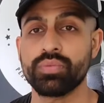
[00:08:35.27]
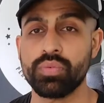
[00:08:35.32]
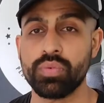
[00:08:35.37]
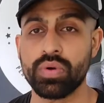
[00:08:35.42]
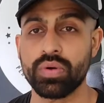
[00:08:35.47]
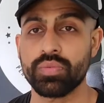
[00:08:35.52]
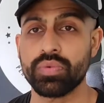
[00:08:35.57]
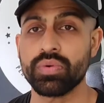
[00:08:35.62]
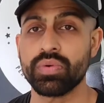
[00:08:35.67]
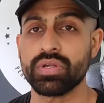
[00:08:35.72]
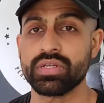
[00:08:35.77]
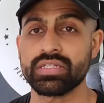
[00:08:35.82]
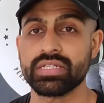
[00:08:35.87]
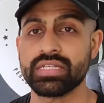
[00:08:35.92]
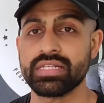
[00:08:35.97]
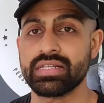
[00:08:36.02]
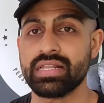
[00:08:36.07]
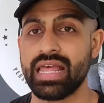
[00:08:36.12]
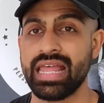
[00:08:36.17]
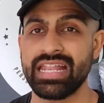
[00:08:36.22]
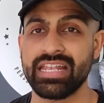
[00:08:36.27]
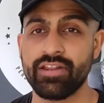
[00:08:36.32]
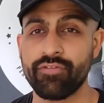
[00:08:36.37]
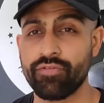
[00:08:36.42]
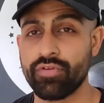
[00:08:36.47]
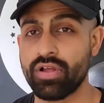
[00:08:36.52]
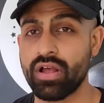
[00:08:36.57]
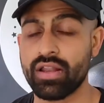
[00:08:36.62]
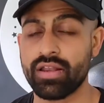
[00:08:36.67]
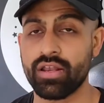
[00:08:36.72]
We wanted a
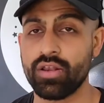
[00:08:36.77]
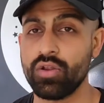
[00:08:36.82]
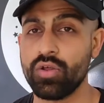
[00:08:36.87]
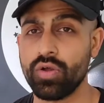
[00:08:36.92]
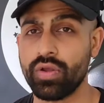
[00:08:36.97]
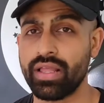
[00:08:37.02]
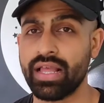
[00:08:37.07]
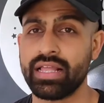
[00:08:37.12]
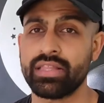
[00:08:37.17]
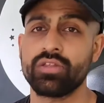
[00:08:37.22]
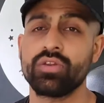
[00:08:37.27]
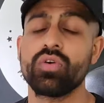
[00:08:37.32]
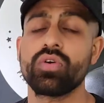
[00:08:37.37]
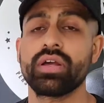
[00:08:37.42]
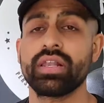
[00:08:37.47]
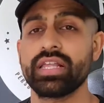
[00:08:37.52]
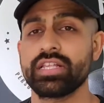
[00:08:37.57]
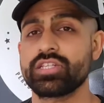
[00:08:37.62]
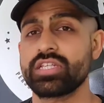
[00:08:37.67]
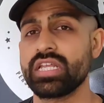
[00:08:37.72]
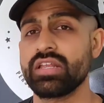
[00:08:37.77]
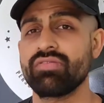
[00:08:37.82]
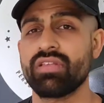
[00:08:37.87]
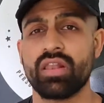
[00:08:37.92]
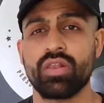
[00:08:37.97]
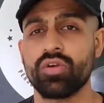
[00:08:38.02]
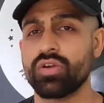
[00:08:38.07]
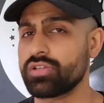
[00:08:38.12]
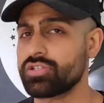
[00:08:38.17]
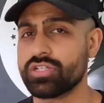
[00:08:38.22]
different kind of look, and you're not going to achieve that
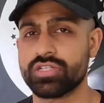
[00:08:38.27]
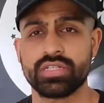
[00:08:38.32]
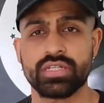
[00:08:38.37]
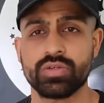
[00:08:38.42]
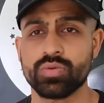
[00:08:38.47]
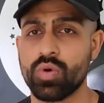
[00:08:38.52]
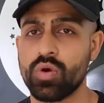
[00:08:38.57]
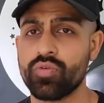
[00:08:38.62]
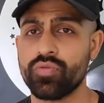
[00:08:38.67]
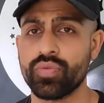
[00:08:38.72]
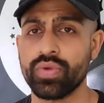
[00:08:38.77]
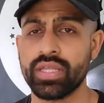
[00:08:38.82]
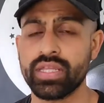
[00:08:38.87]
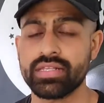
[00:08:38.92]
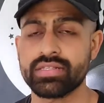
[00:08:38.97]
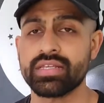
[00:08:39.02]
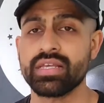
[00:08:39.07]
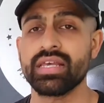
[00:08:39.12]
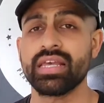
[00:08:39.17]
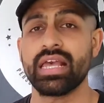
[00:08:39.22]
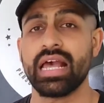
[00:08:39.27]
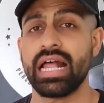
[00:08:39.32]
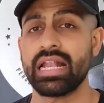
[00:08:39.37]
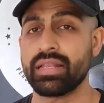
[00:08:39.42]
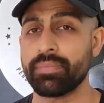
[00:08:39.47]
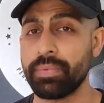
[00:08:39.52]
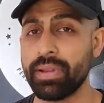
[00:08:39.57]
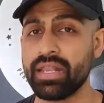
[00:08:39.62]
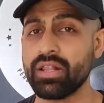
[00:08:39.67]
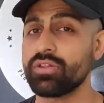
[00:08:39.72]
look just in 12 weeks. And
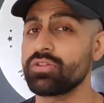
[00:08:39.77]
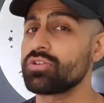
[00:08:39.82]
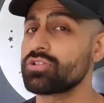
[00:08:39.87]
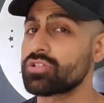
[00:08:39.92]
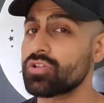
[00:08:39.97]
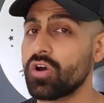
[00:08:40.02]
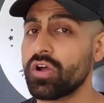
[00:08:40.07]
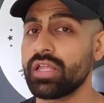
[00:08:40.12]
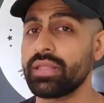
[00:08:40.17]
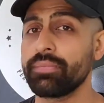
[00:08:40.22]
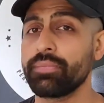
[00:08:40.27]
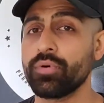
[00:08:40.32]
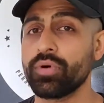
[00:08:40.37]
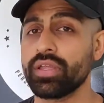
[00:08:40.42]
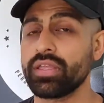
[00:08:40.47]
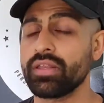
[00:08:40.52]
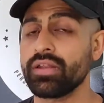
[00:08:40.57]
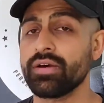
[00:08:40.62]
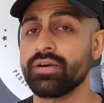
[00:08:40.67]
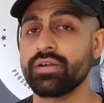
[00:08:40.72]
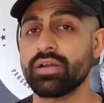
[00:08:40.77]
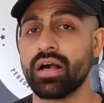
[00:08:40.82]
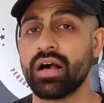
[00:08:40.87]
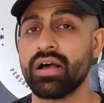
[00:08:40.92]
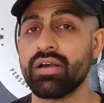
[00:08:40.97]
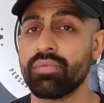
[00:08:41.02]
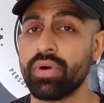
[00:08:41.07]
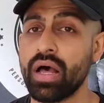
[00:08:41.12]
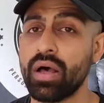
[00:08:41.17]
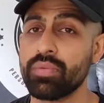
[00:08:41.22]
depending on your starting point, you know,
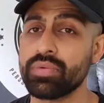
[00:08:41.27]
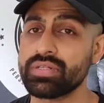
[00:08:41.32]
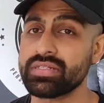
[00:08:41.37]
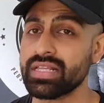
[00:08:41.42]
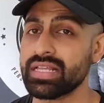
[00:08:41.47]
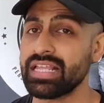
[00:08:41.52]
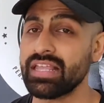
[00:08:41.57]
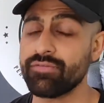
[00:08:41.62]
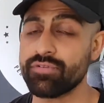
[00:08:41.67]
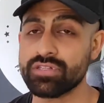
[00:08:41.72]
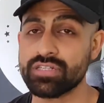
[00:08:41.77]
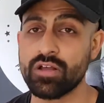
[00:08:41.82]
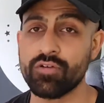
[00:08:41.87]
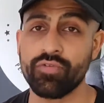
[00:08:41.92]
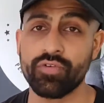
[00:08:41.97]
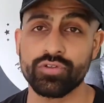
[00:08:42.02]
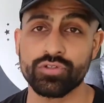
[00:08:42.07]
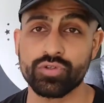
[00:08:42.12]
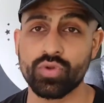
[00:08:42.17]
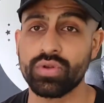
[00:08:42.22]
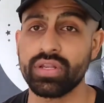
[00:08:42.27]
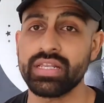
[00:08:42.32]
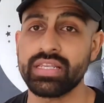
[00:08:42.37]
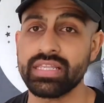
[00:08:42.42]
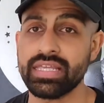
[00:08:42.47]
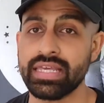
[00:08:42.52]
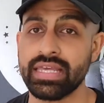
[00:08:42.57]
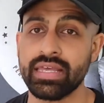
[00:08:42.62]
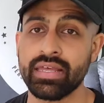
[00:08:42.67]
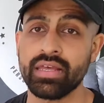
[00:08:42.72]
I would say give yourself a solid
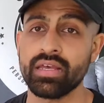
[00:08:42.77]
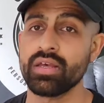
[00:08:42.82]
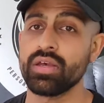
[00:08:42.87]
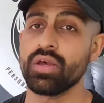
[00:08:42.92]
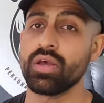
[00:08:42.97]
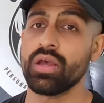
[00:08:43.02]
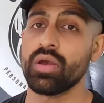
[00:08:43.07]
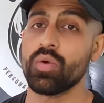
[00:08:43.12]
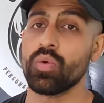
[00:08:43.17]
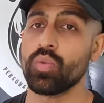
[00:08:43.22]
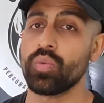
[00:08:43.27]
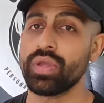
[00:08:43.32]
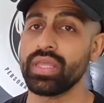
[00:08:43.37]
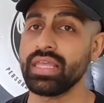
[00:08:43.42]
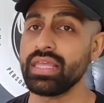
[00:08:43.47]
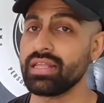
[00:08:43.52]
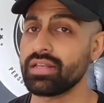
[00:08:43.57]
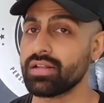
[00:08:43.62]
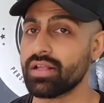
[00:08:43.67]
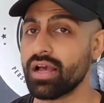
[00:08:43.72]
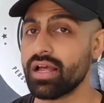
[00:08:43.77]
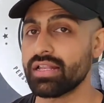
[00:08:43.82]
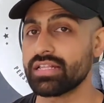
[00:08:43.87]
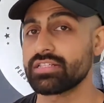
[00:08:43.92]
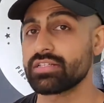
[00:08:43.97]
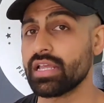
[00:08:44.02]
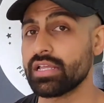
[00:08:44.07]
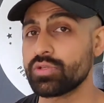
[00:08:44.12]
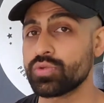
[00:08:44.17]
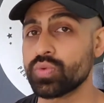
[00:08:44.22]
year. We had kind of
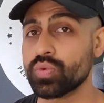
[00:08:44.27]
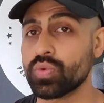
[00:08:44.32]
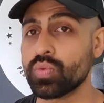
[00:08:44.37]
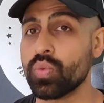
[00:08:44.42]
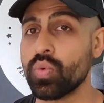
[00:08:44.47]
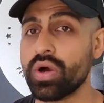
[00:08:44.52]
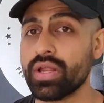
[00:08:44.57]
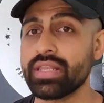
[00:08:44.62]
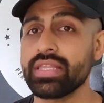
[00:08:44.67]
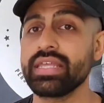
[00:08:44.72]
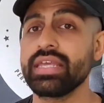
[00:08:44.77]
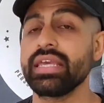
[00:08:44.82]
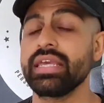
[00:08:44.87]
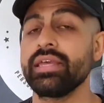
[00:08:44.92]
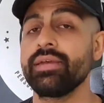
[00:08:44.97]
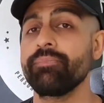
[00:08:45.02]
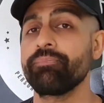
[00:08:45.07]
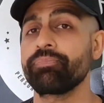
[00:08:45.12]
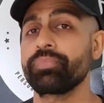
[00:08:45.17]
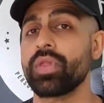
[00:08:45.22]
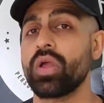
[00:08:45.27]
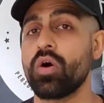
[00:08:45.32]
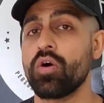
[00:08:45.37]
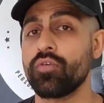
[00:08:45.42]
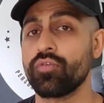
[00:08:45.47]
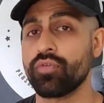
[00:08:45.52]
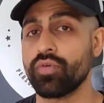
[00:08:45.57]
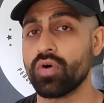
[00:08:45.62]
scheduled 1 year of